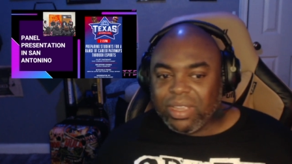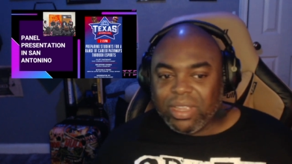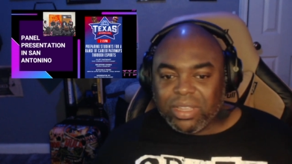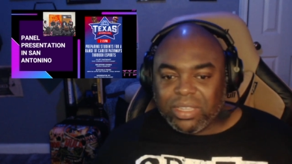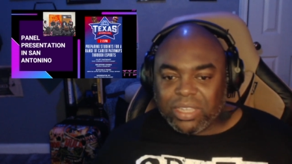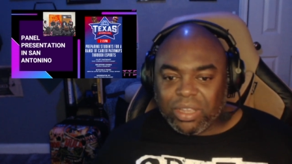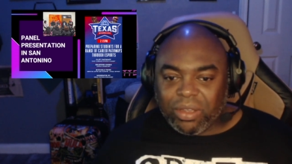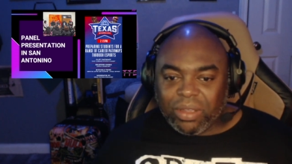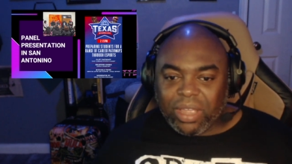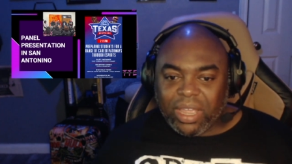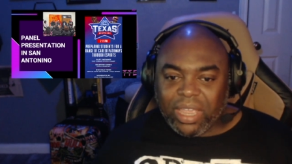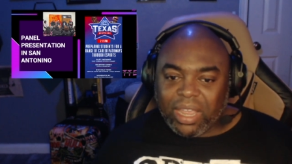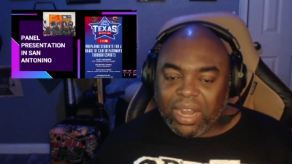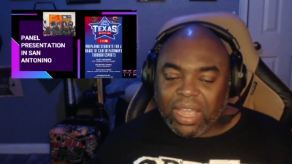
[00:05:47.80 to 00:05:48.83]
So
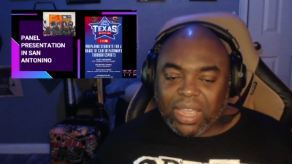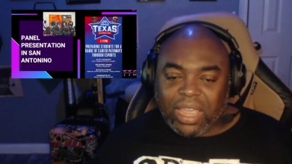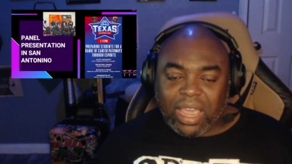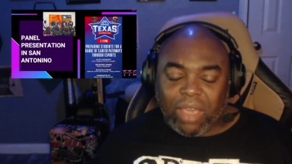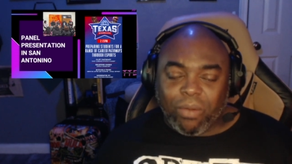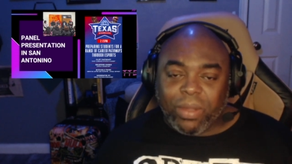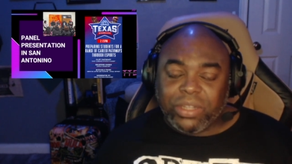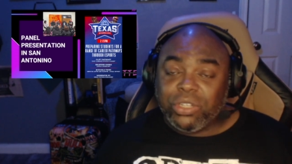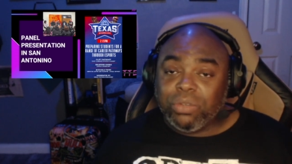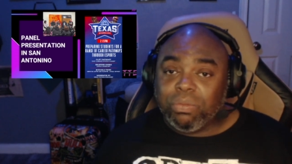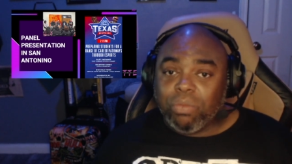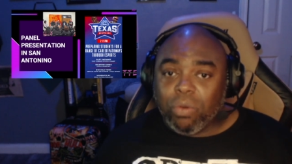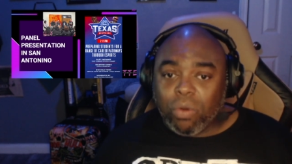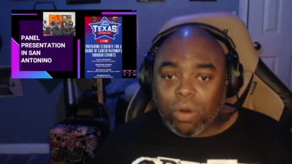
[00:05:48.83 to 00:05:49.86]
again, I can't wait to do
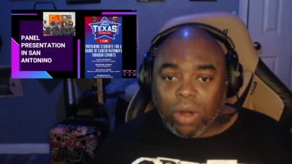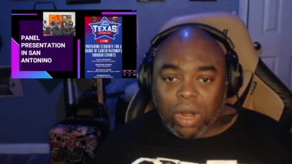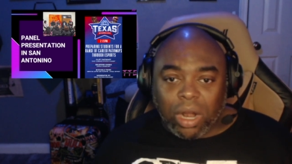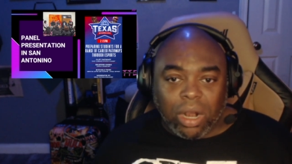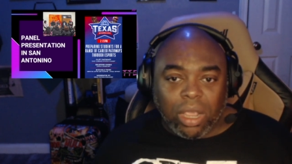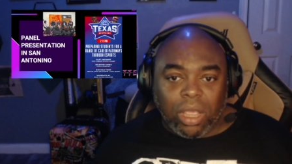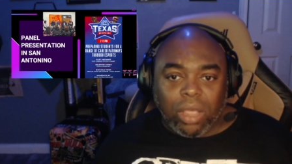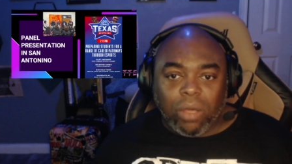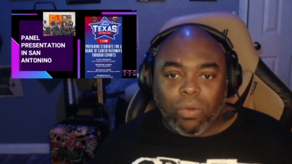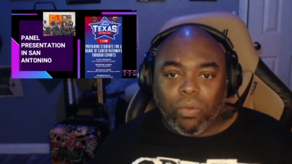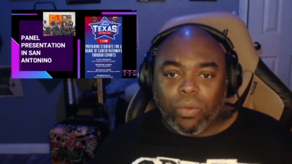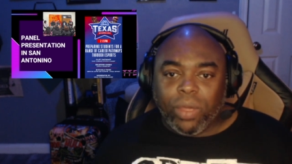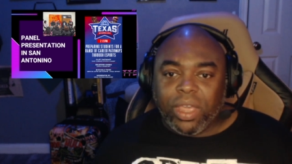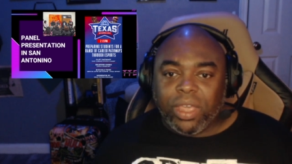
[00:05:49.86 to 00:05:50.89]
more
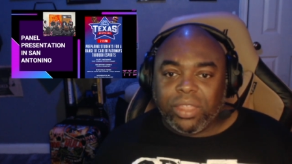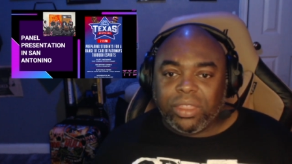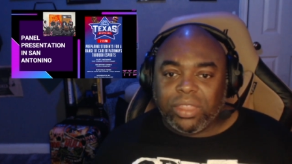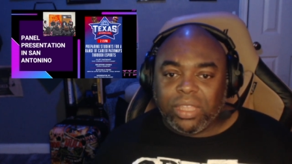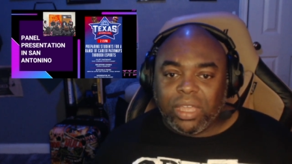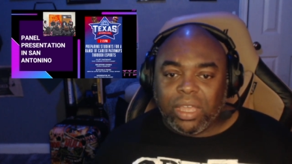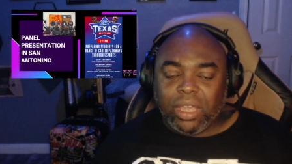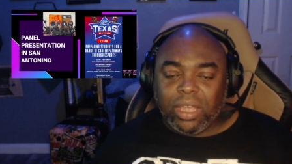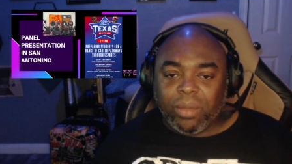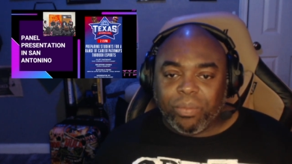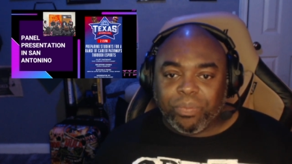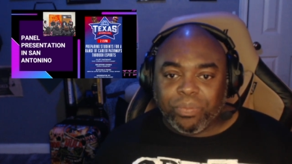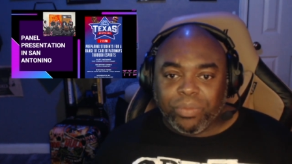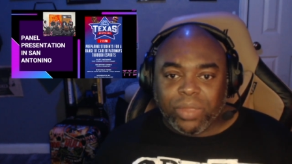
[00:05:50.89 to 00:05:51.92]
with
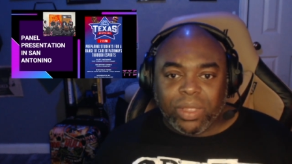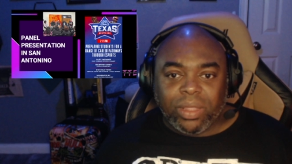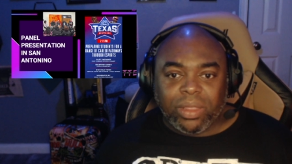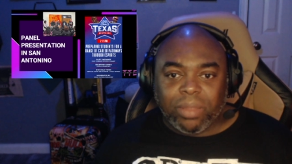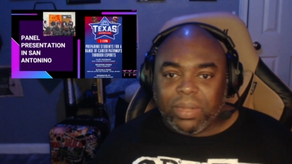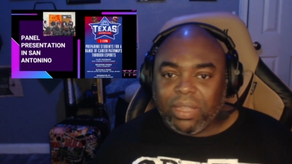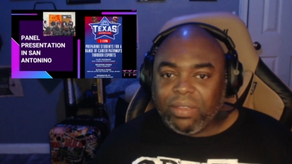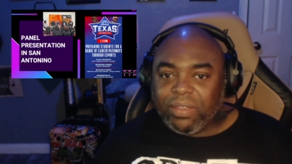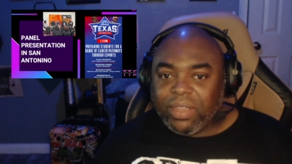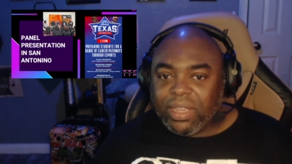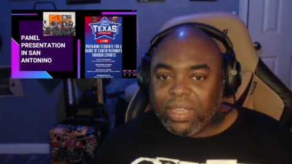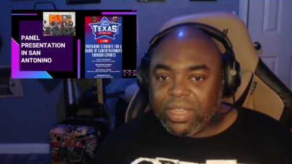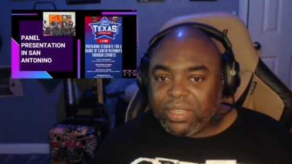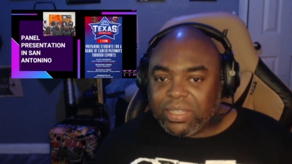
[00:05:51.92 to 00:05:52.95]
um, the
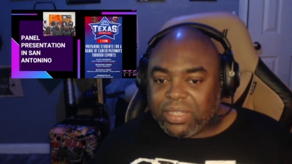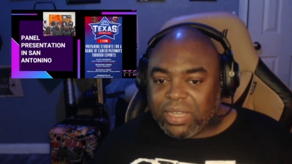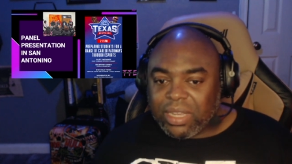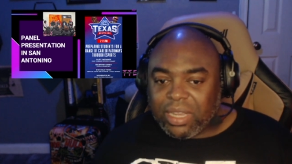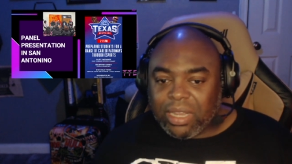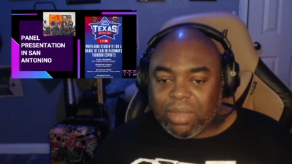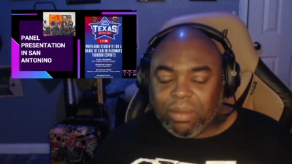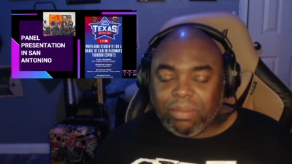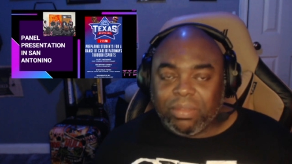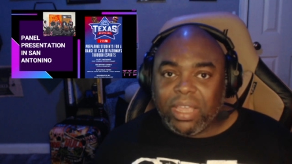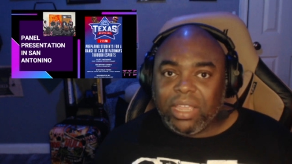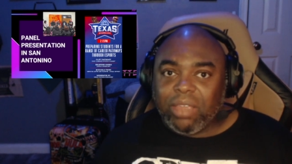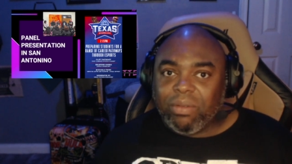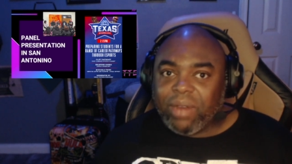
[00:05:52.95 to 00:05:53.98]
PlayVS team.
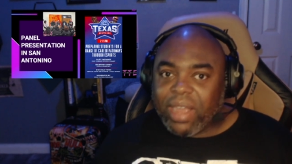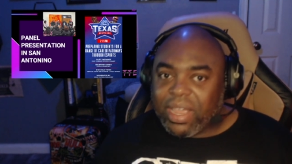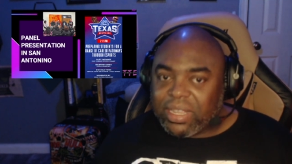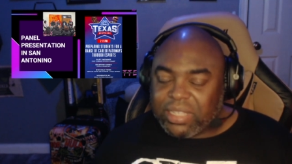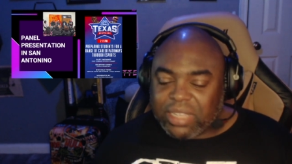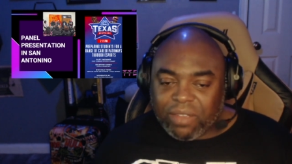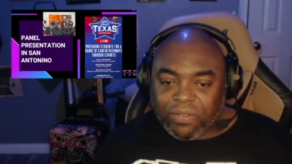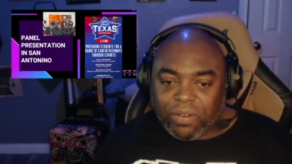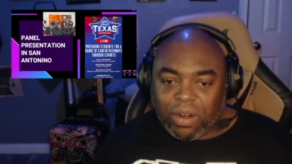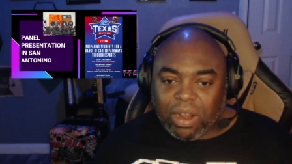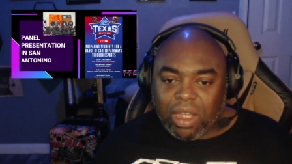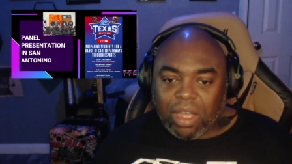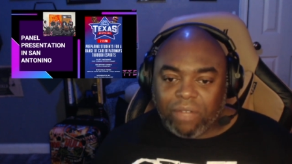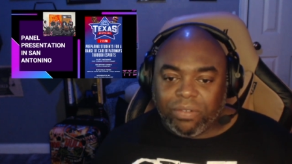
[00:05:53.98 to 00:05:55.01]
Thank you, NASEF, for
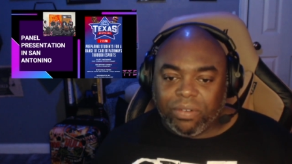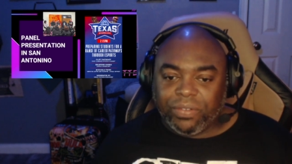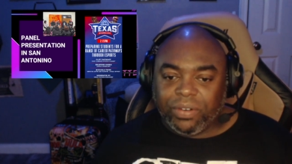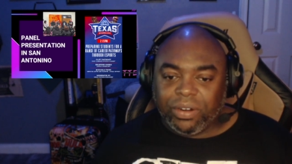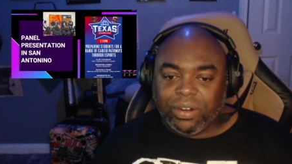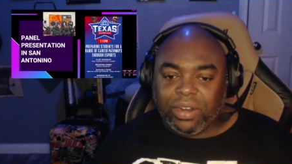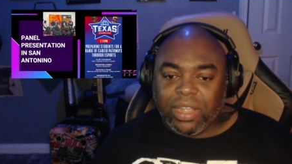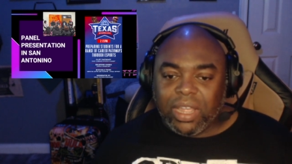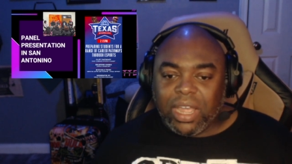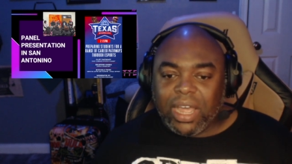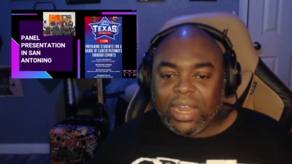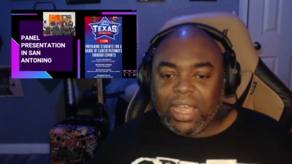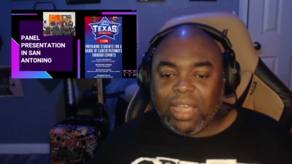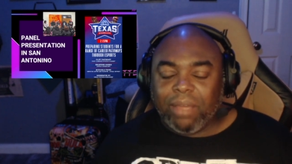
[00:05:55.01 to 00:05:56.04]
offer, for
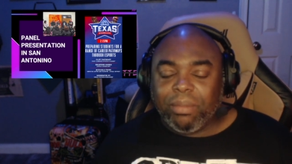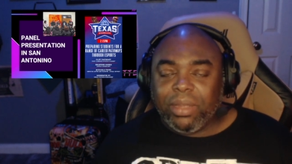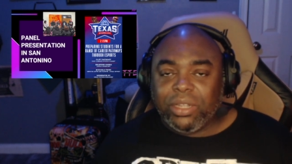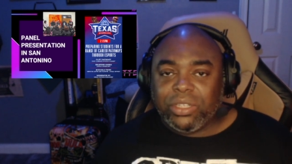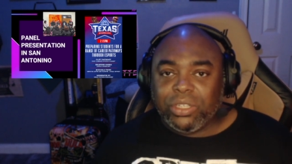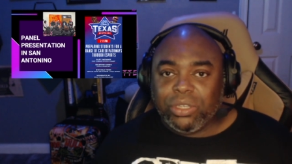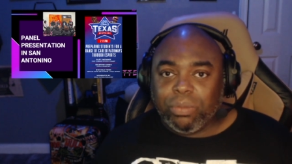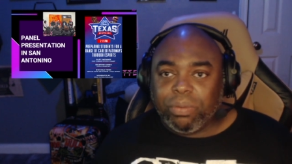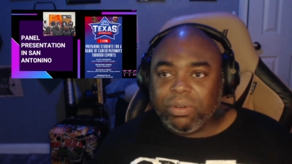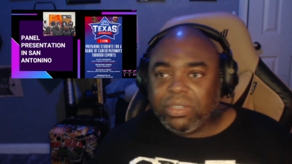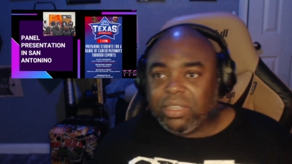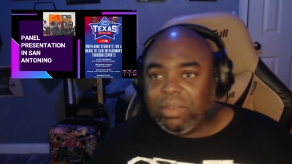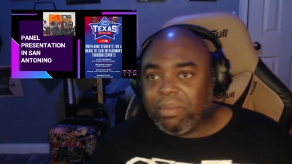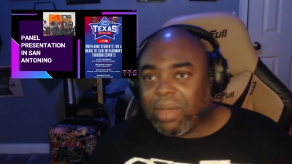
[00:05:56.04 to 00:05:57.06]
allowing me to
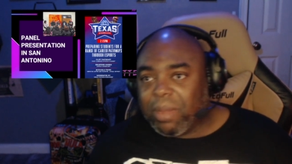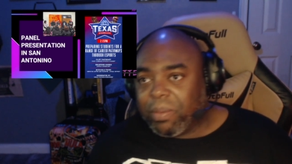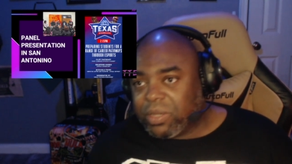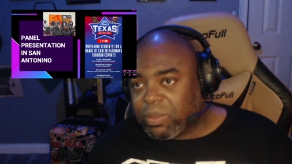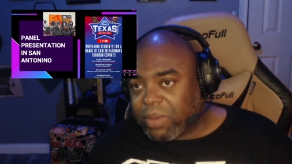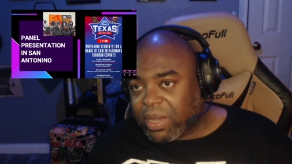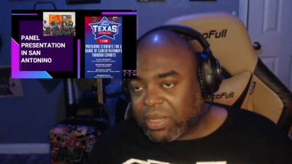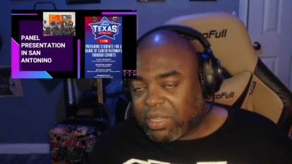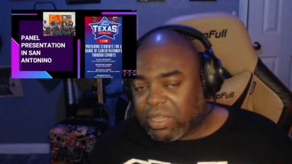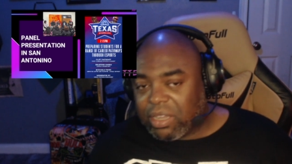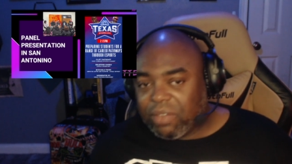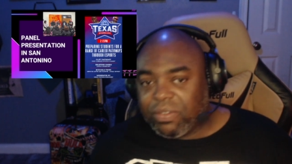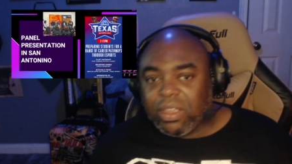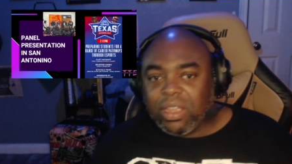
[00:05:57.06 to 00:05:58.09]
present my
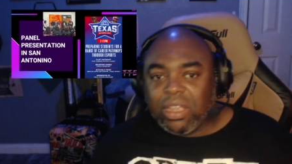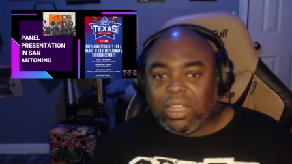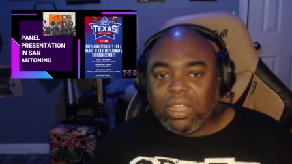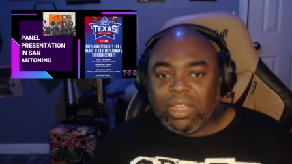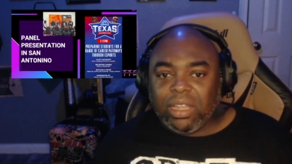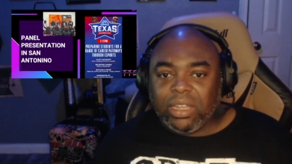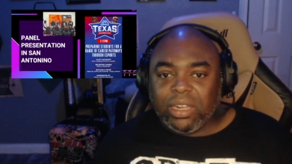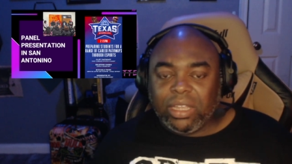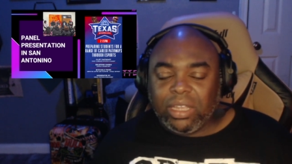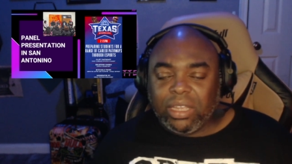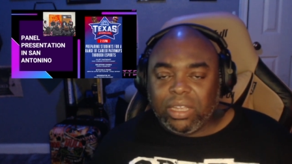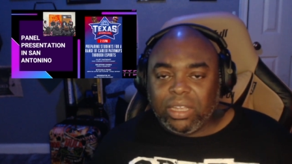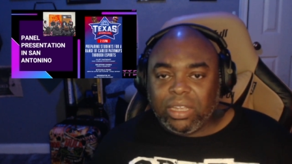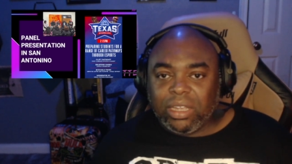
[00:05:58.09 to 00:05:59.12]
perspective uh,
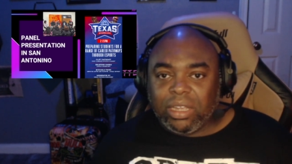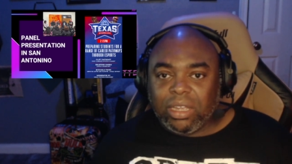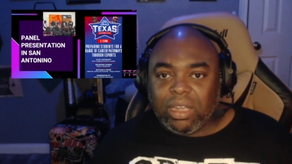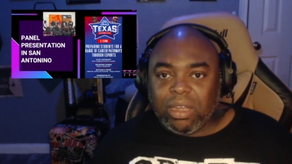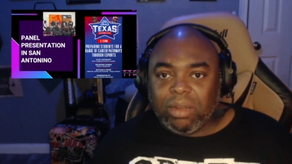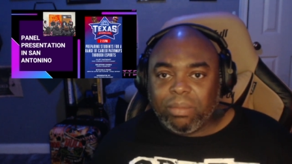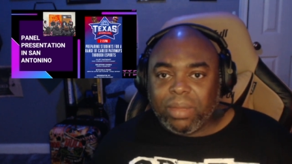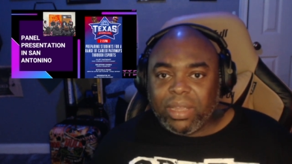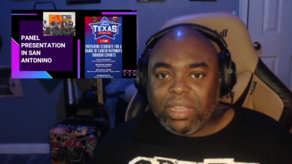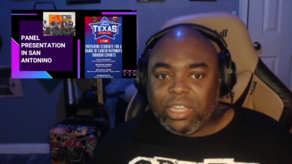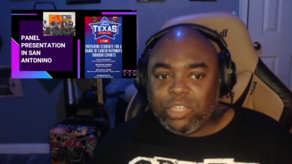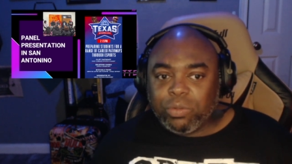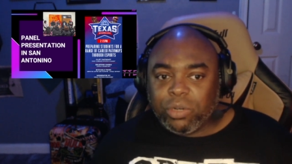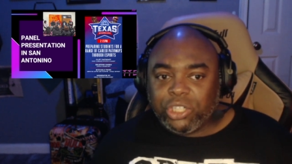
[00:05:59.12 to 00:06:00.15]
uh, on my
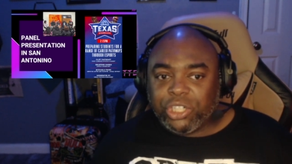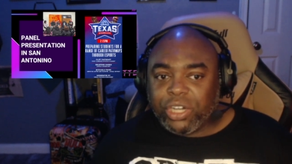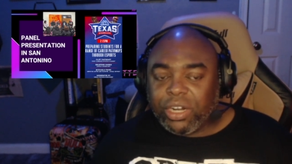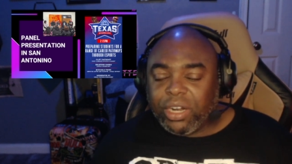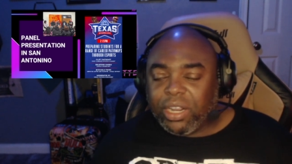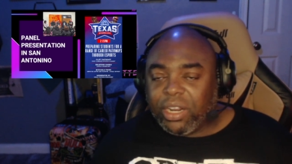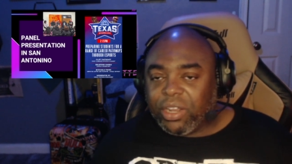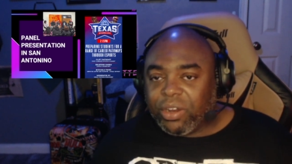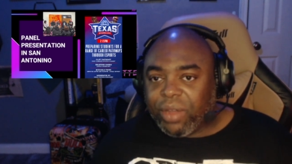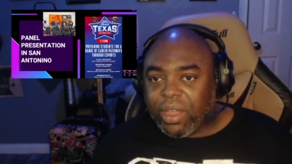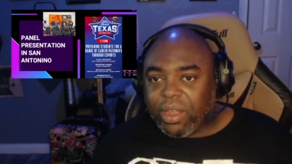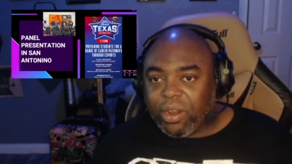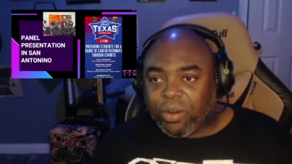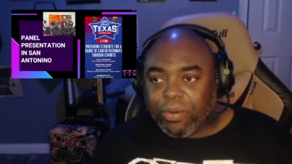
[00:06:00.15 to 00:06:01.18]
West journey and,
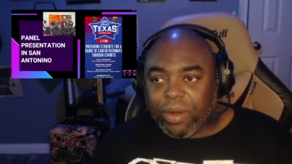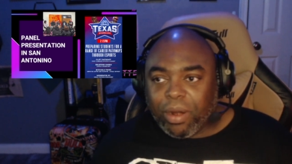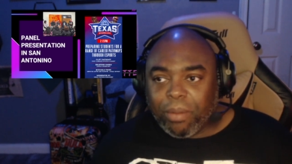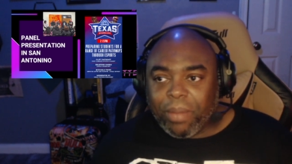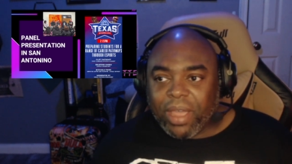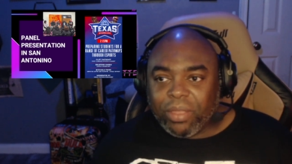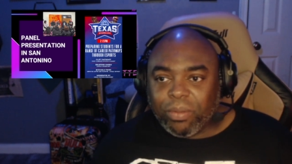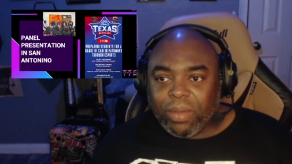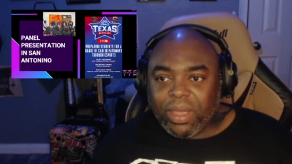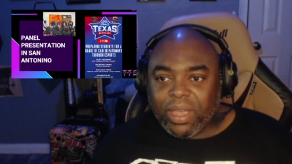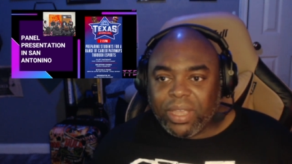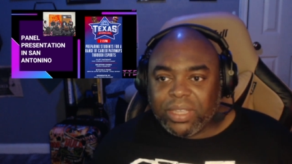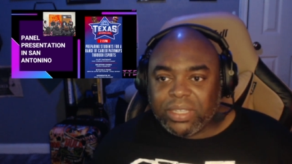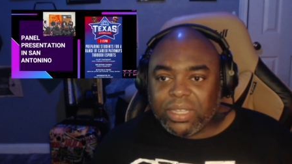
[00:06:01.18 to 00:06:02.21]
and career
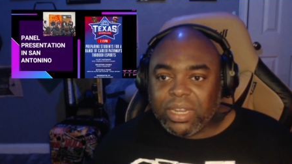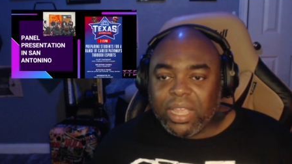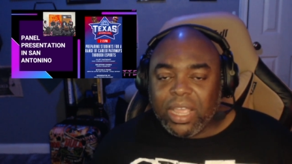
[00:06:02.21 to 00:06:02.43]
pathways. And